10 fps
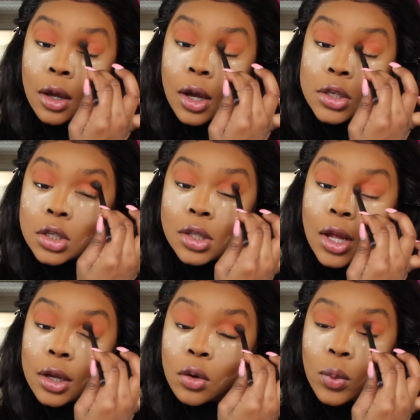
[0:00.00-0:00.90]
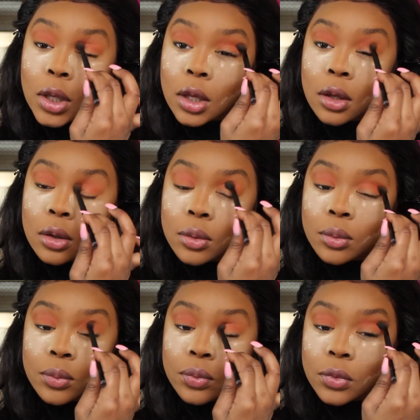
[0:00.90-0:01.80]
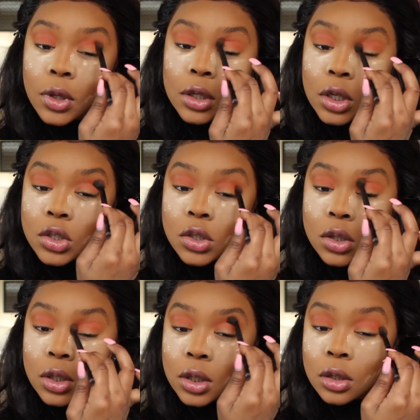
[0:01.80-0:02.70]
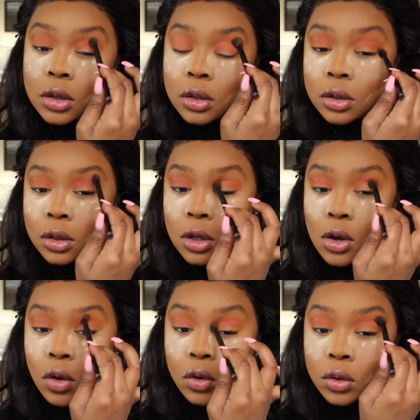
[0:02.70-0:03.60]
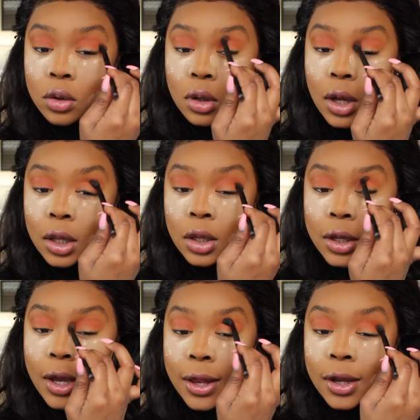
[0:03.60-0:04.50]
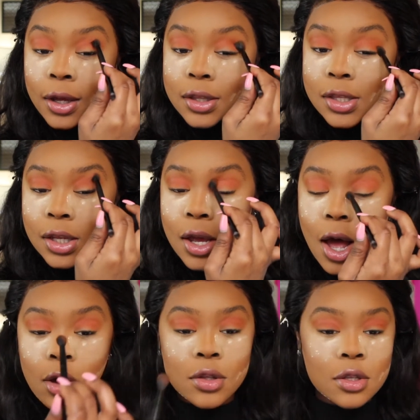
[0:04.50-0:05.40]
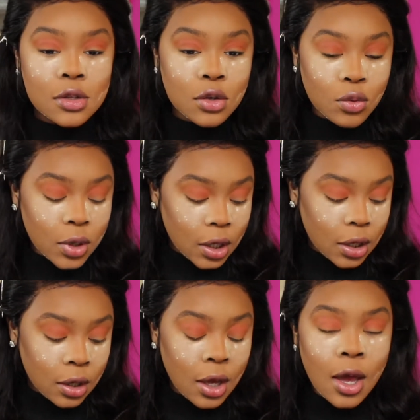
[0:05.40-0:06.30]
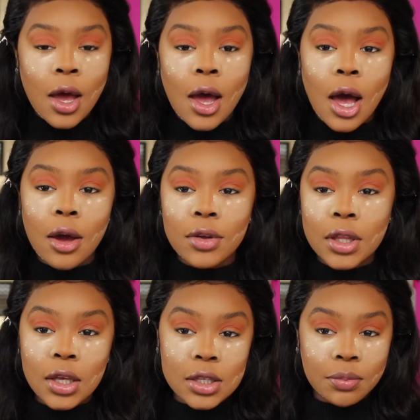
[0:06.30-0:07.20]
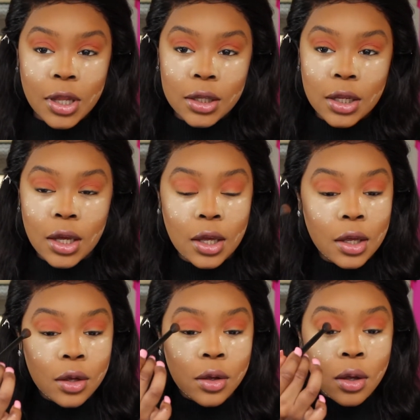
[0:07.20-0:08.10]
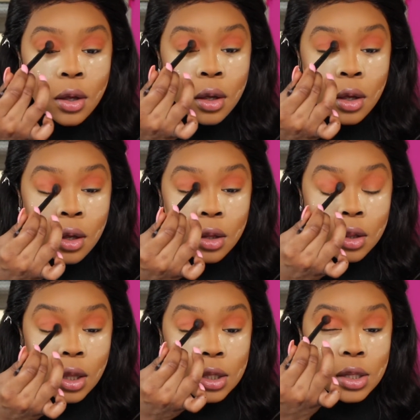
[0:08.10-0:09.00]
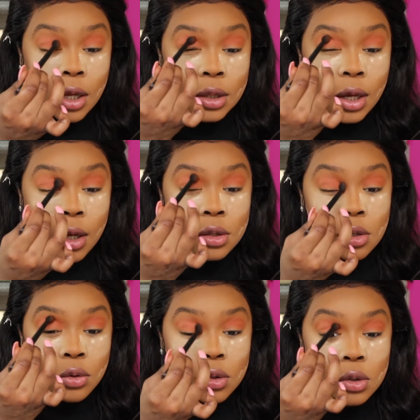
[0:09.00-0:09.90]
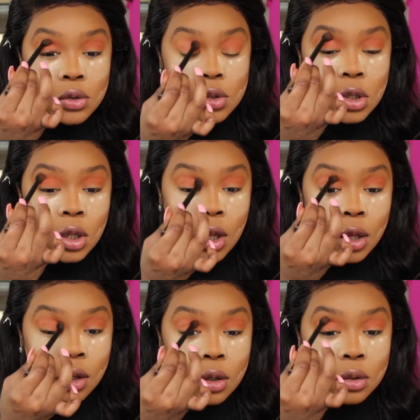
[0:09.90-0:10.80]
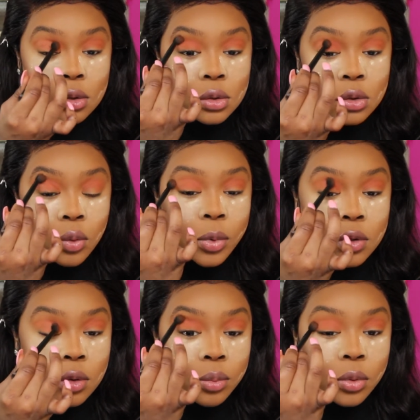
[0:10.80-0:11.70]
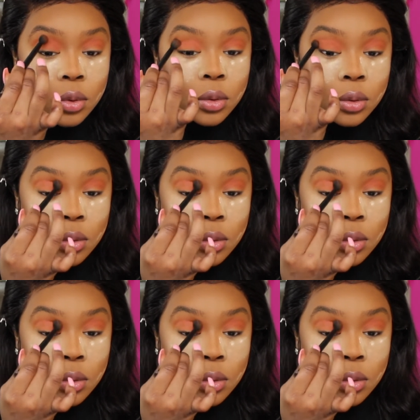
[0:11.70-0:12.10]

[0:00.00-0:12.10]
I just kind of wing it. And I just, you know, I look at it and see how it's doing, how everything is blending, things like that. So it's usually like super simple.